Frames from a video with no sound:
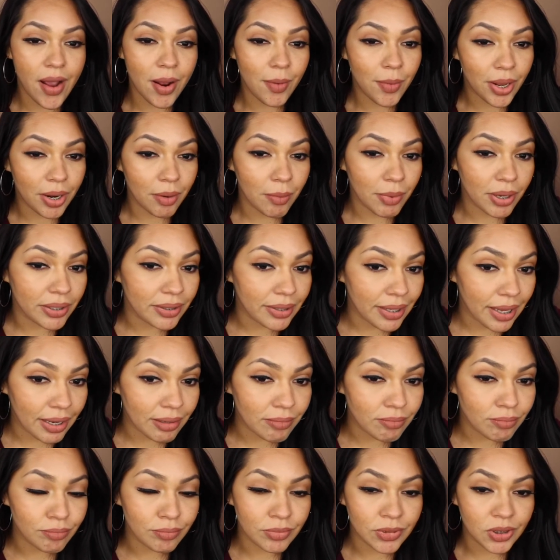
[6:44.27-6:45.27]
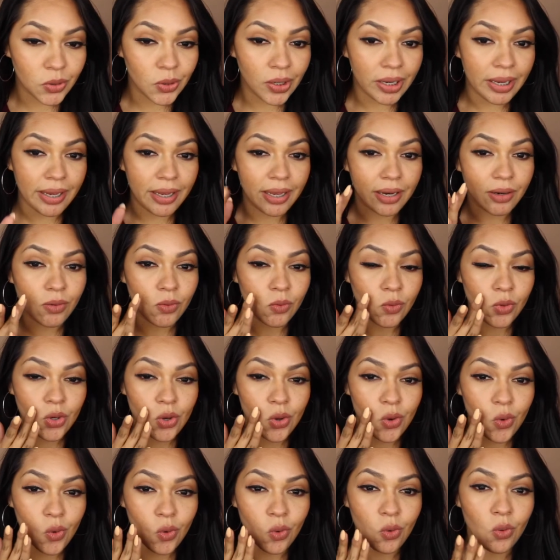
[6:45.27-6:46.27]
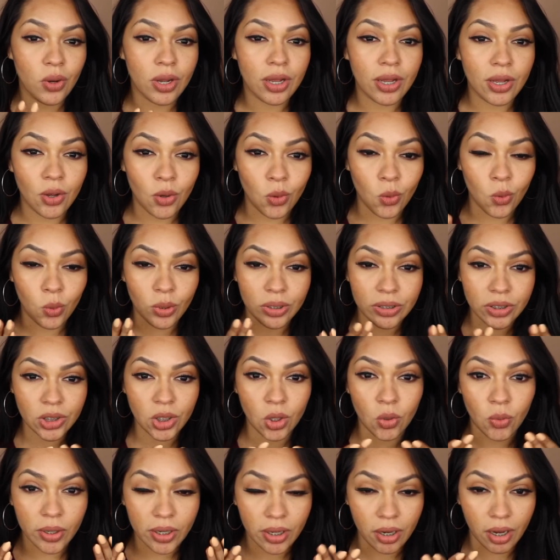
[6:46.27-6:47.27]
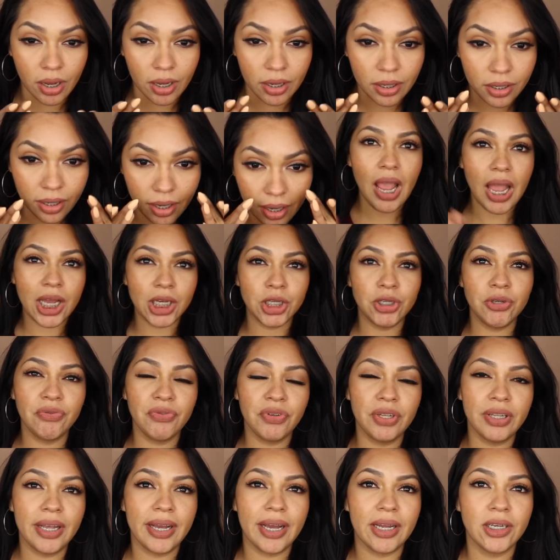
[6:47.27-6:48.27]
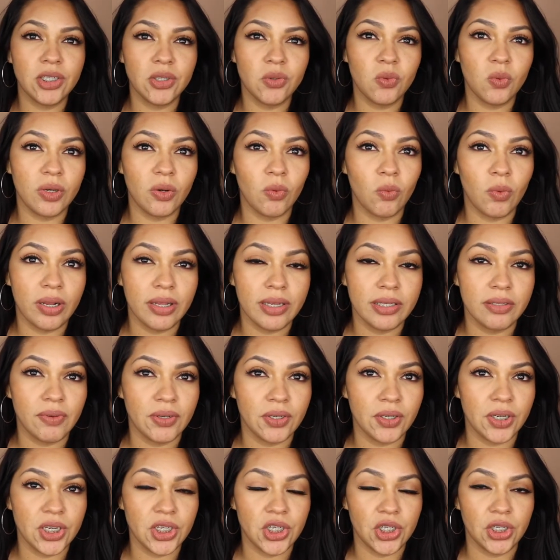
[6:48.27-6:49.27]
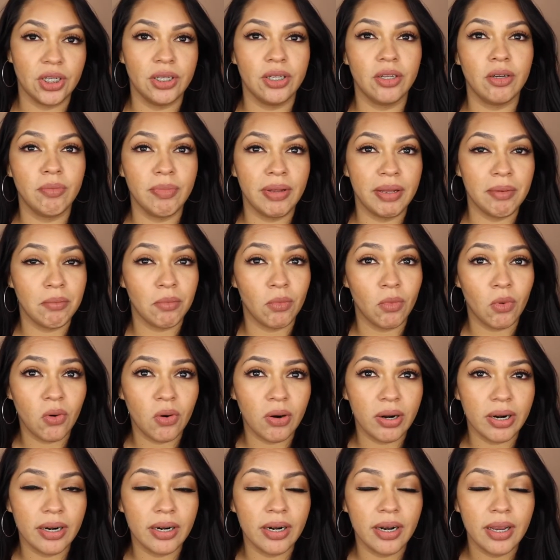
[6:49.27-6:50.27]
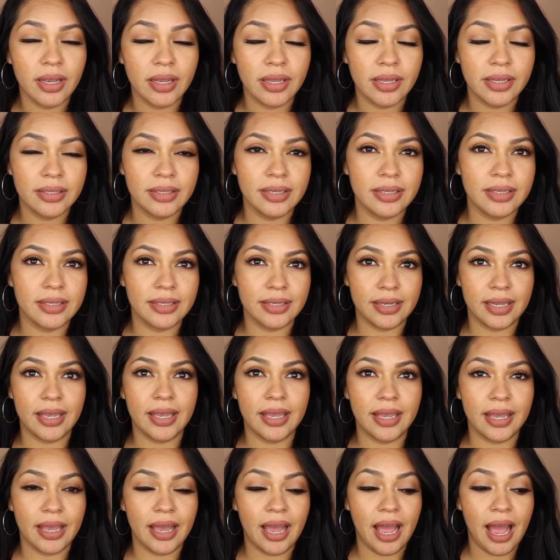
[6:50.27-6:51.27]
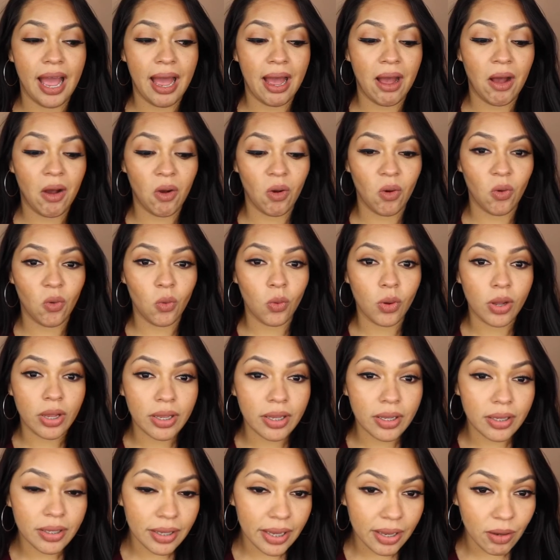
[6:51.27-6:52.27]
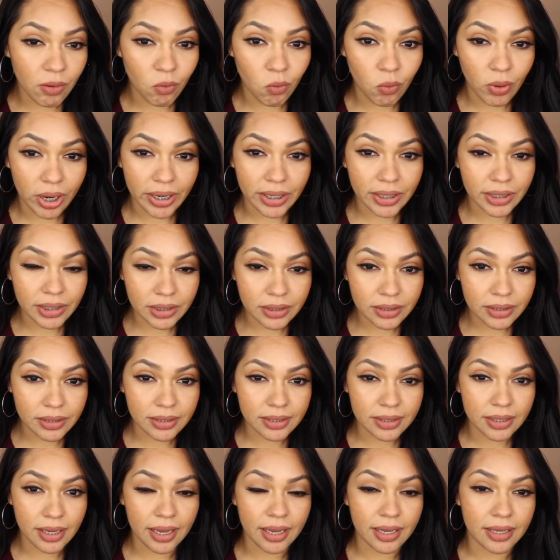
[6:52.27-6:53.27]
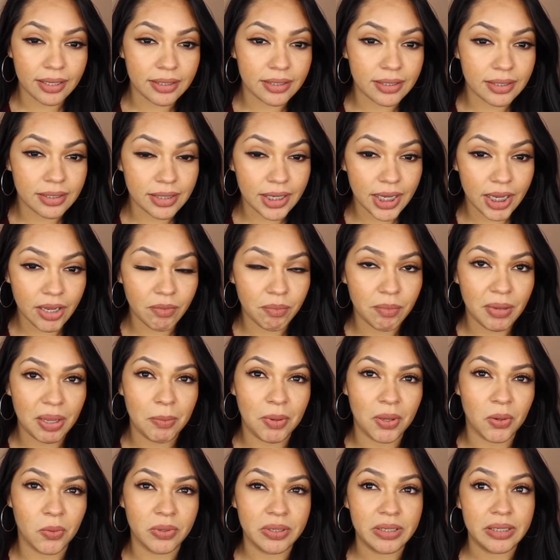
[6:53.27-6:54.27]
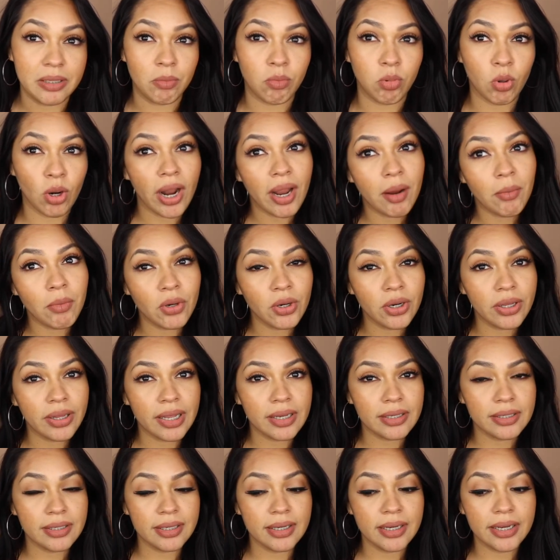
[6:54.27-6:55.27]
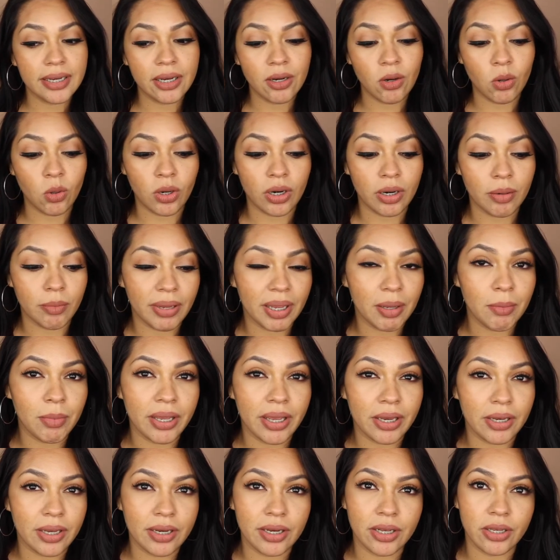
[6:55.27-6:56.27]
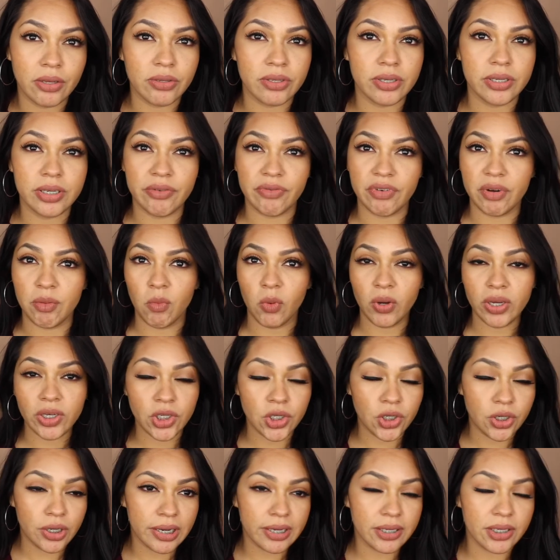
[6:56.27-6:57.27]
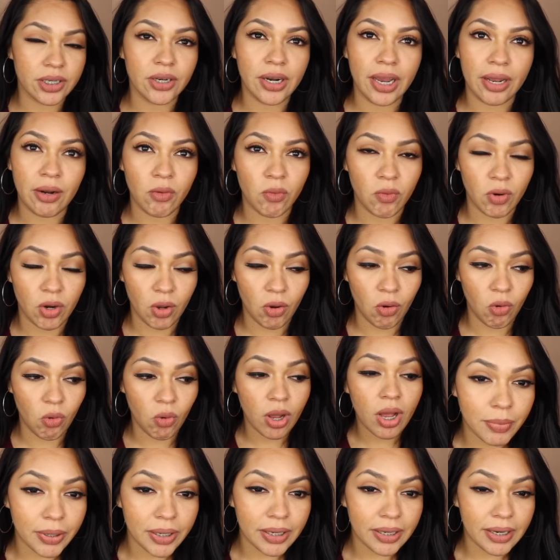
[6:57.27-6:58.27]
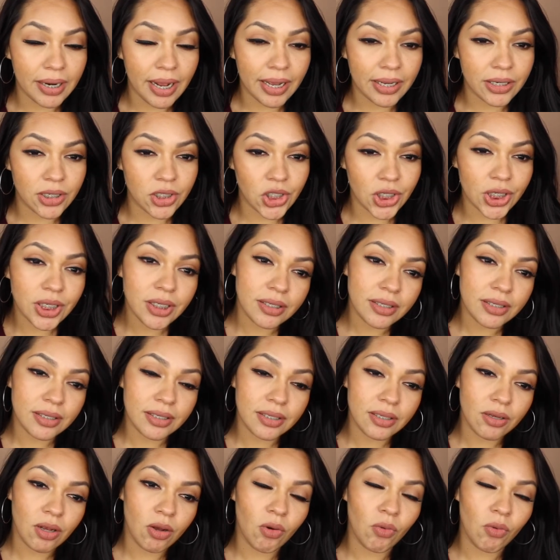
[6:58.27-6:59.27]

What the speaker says: I'm not about that. Okay, I don't know what's going on. I do feel like I do want to wear this foundation a little bit more to see how it wears and see if maybe it was the primer that did it, or maybe I need to use a different moisturizer. I don't know, but I just